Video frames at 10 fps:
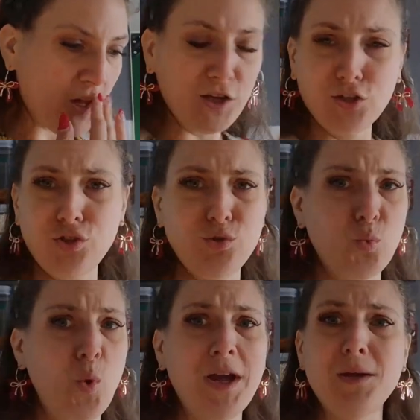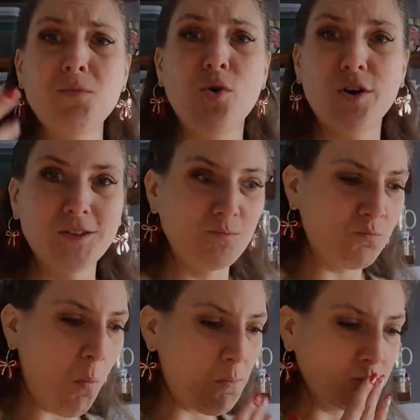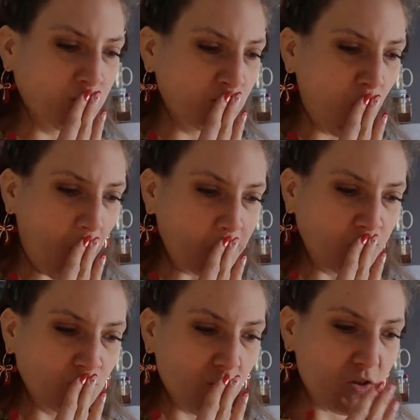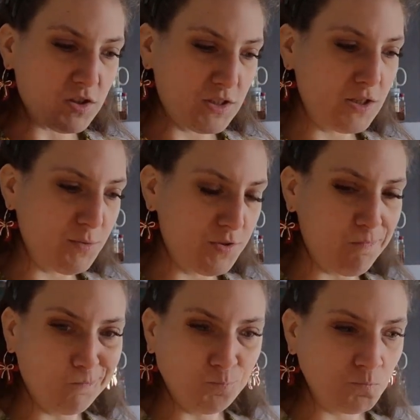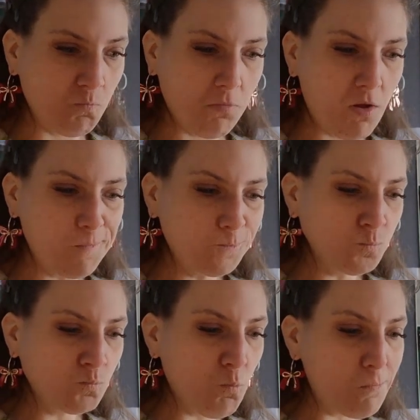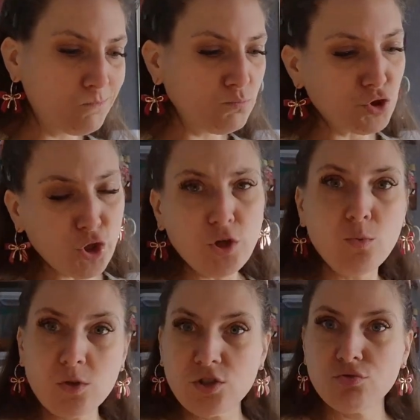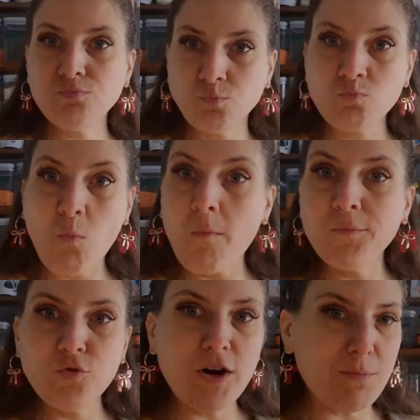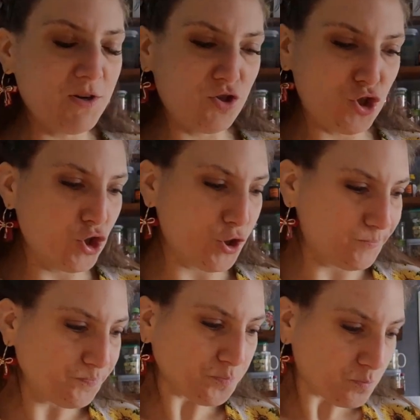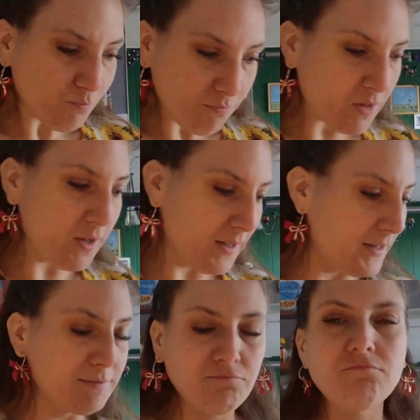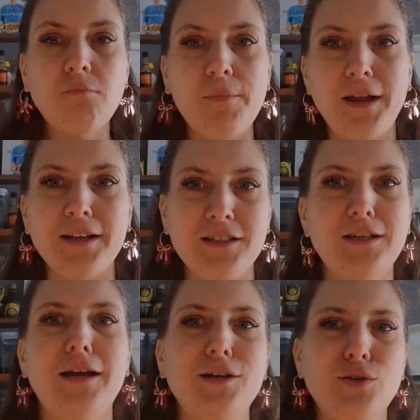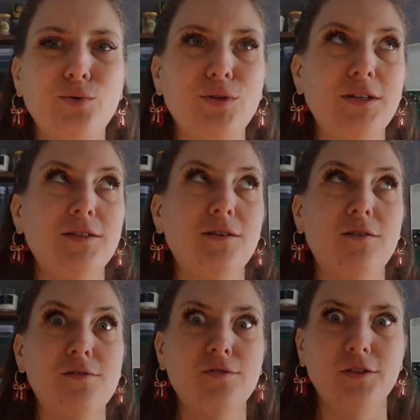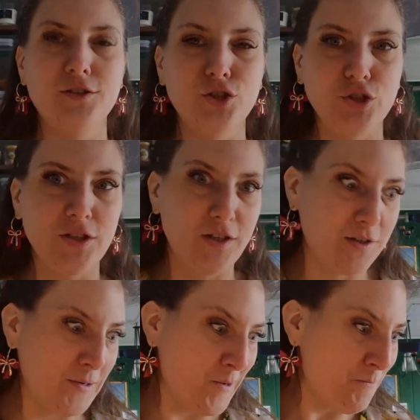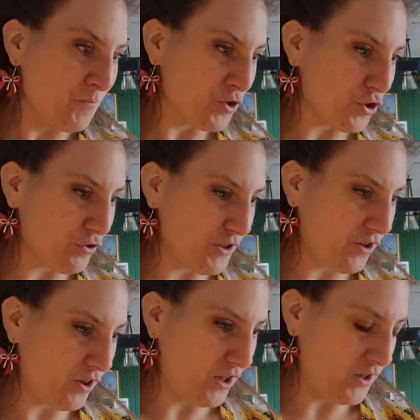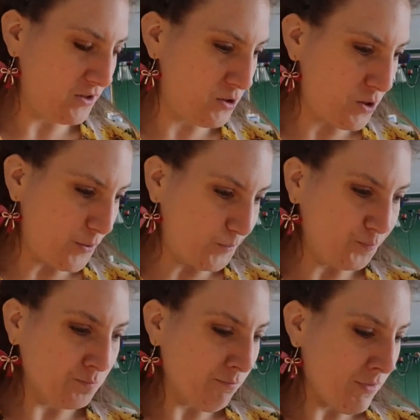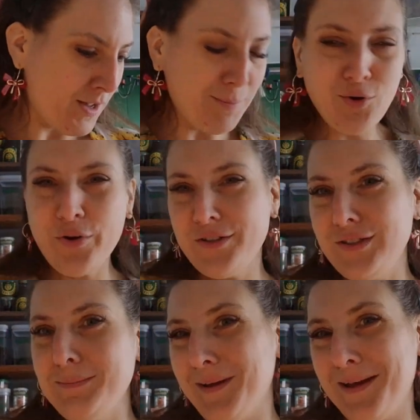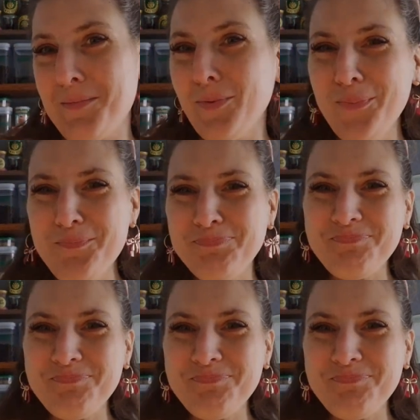I could use way more cinnamon. Sugar was the right amount of sugar. Like I said, I don't need overly sugary things. So I'm going to eat my apple